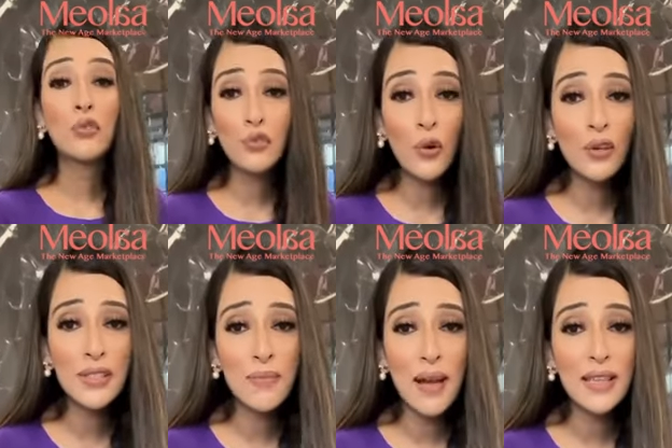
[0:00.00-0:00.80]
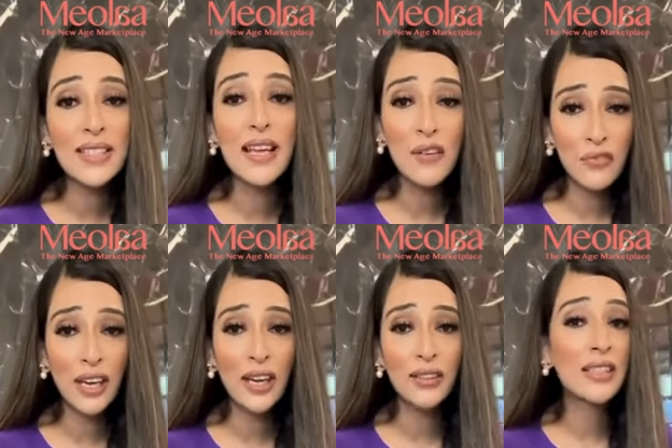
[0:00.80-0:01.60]
of course, my
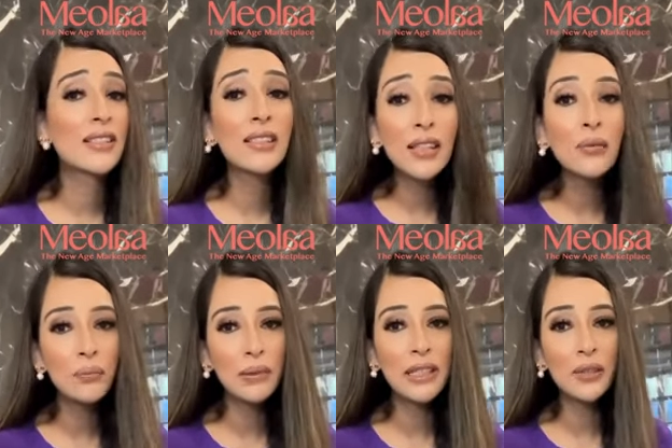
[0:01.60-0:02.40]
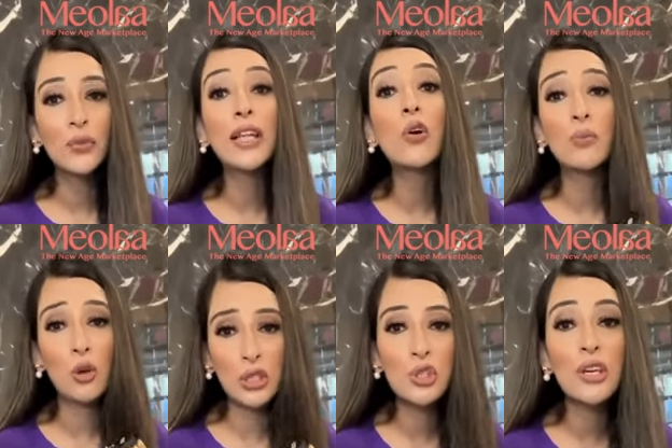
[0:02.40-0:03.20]
self-care is incomplete without
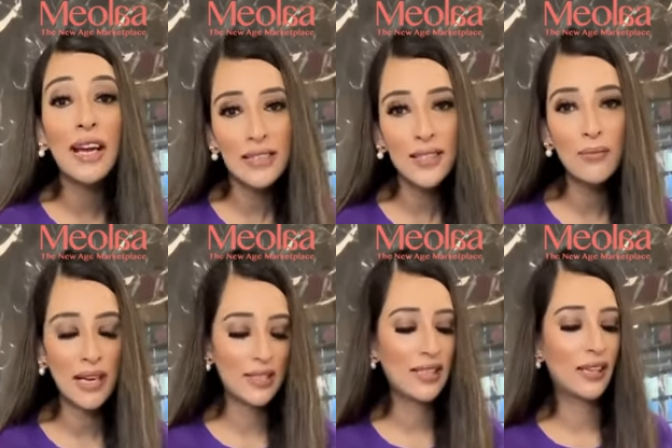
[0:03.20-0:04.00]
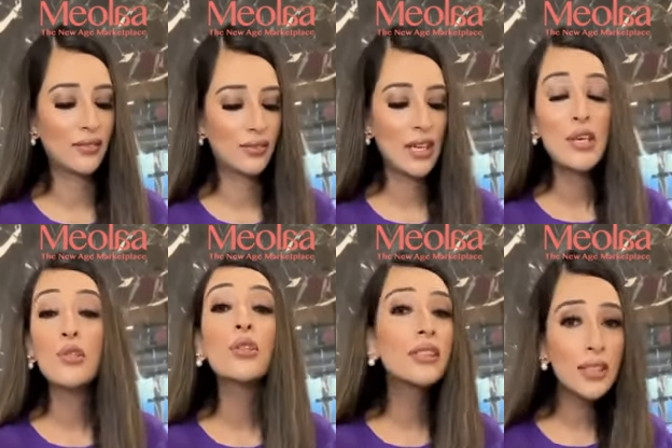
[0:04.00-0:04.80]
moisturizing my skin.
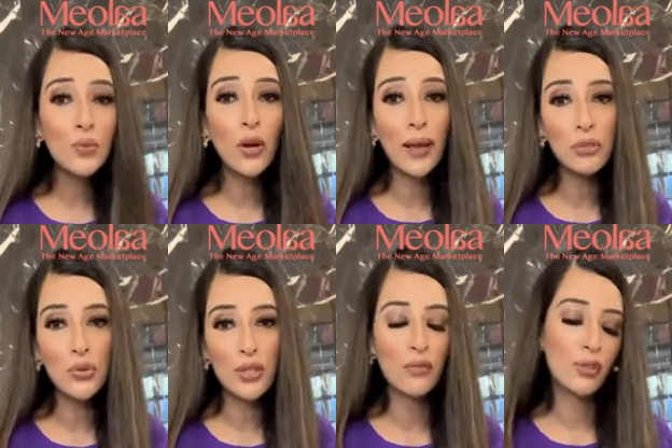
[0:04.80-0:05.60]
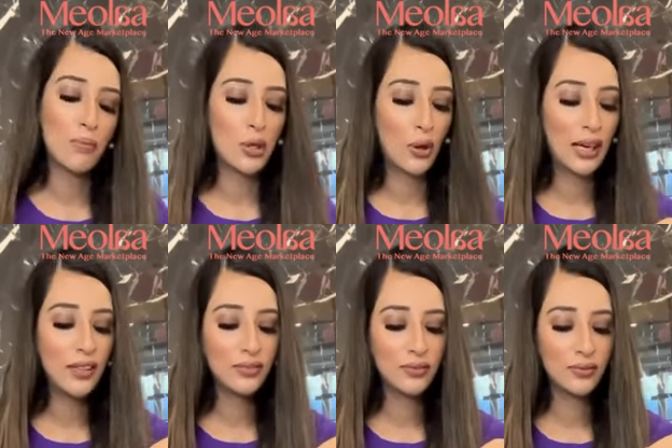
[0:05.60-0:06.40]
So this is what I'm using from
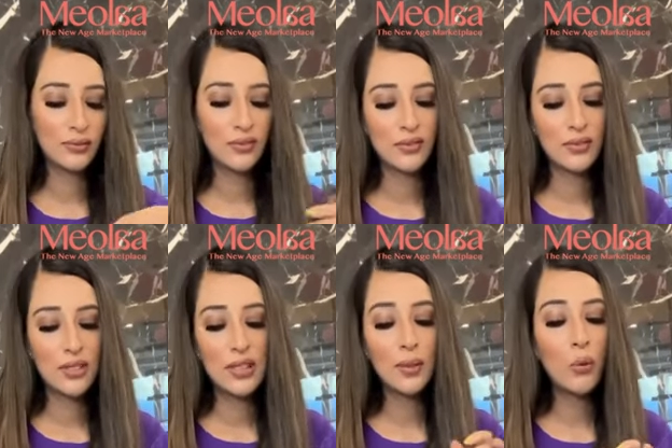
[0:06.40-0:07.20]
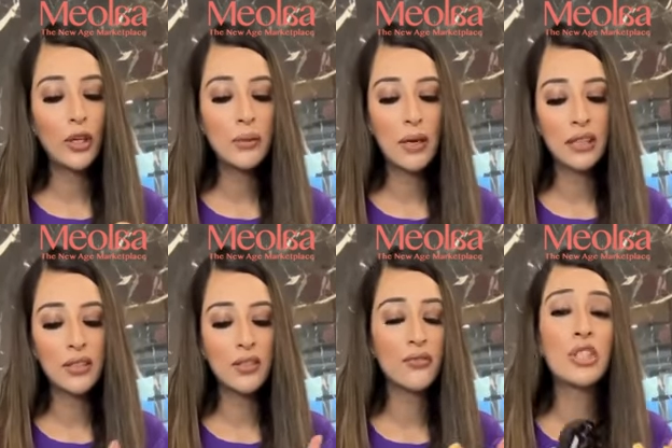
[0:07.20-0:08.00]
Meolaa, the body
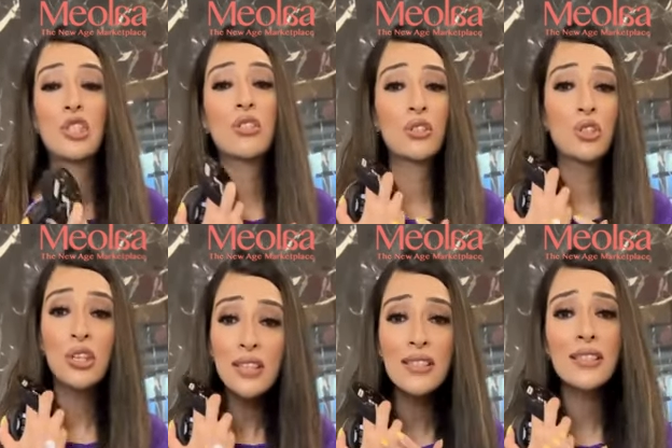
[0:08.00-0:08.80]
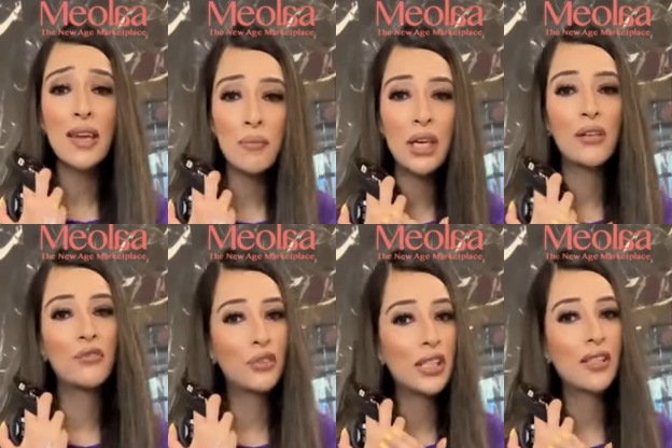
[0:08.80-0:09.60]
butter, which is just chemical free.